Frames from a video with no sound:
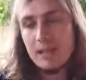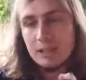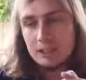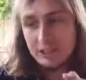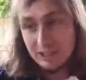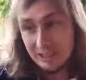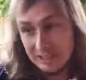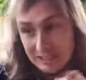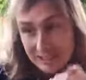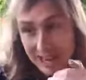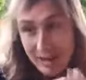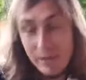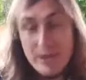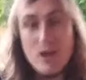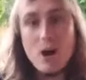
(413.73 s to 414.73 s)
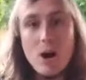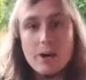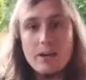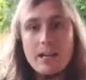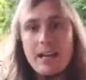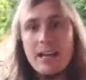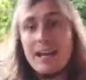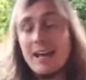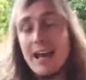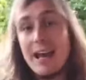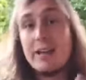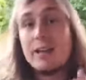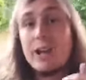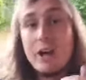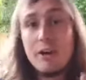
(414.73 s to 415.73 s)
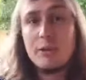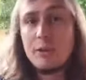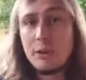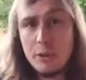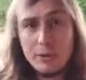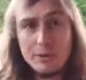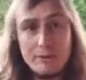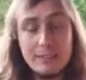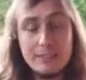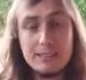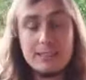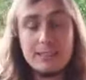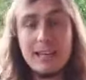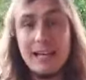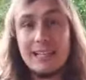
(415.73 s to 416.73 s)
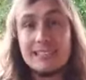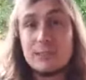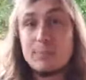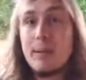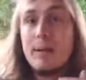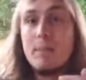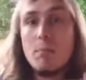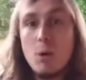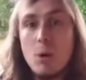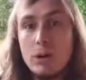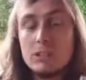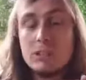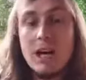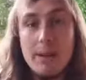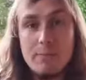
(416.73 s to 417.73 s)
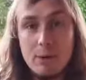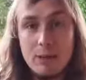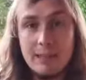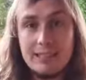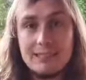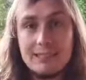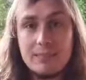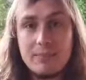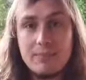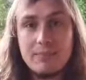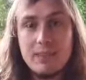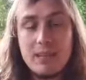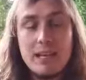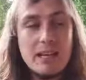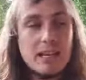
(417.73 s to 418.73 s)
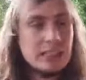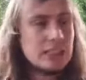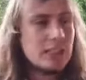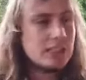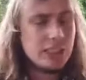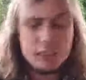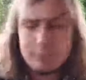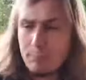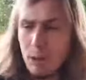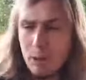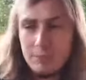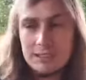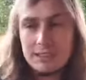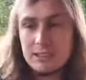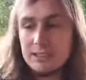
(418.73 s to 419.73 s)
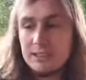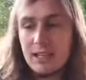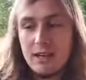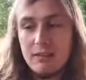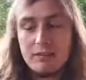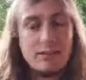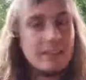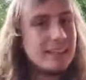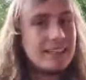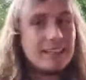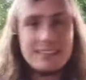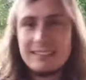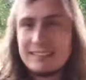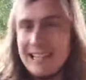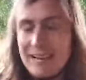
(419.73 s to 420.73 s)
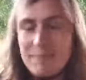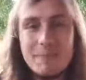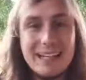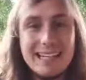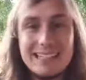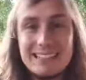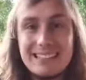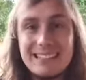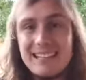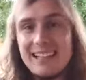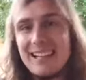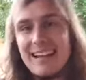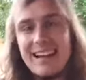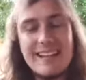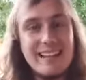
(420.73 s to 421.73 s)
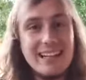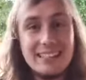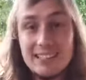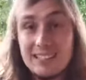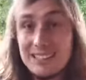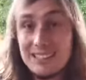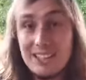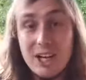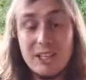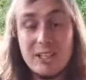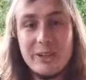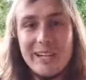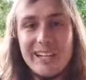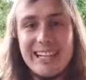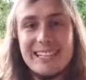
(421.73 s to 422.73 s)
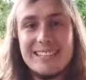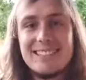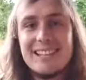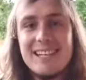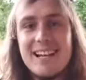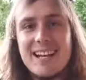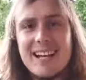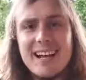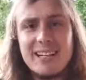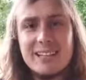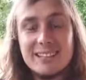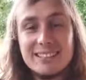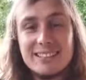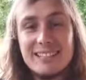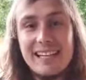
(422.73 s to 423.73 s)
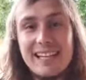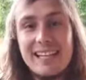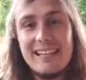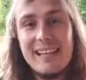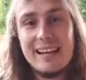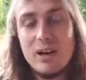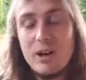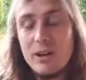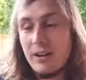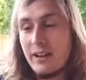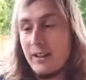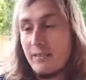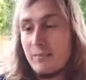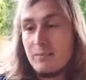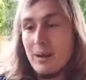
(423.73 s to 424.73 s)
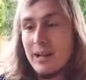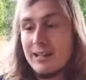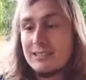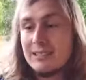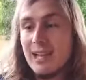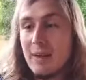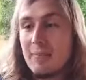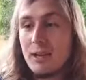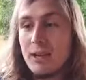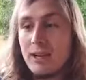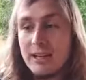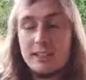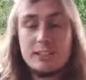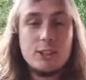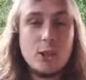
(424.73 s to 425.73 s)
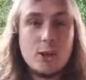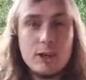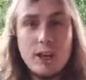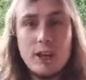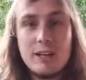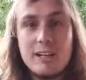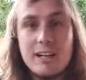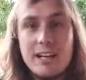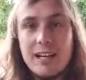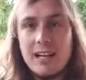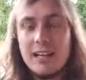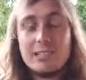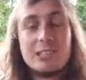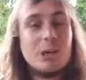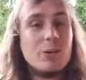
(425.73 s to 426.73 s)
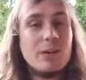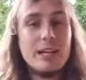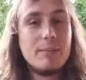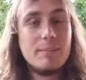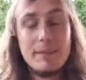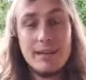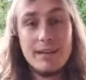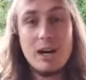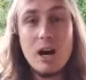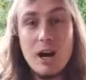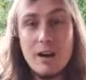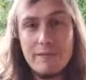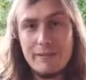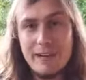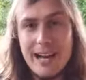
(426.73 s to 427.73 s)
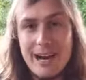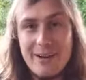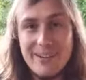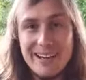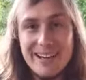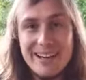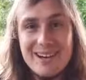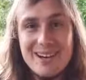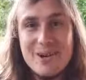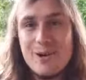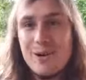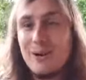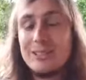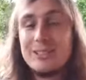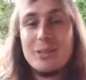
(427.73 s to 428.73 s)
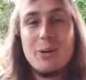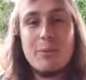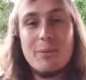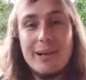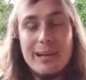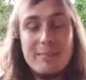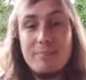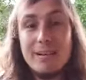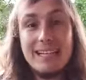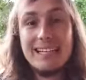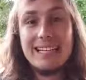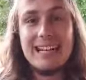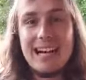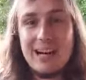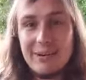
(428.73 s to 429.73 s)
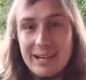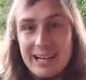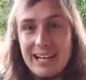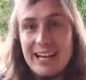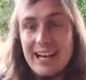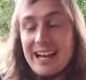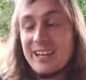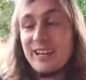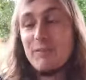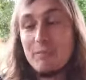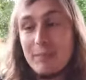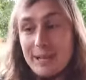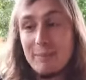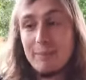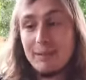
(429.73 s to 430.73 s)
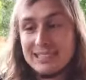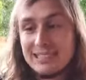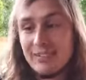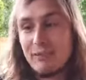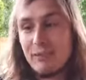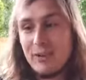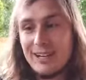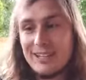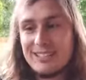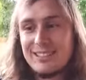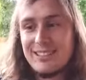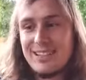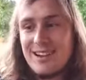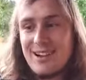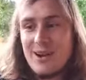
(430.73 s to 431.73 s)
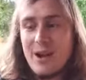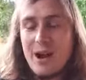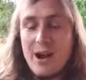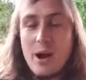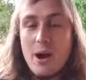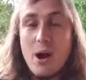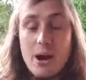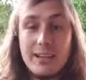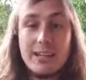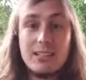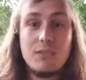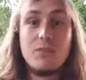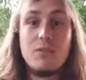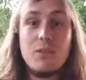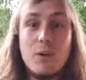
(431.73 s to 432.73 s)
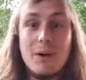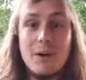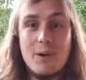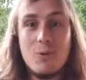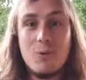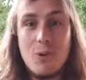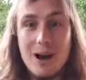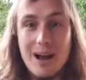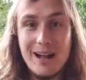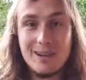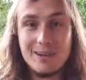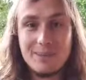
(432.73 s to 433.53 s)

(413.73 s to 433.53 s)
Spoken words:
to just carry on and go through with it and spend more time on it. So just promise yourself 10 minutes and then just start doing it, and you'll see that if by the time you look at your clock, it's already been half an hour or it's already been an hour and you've been busy for it, on it for a while.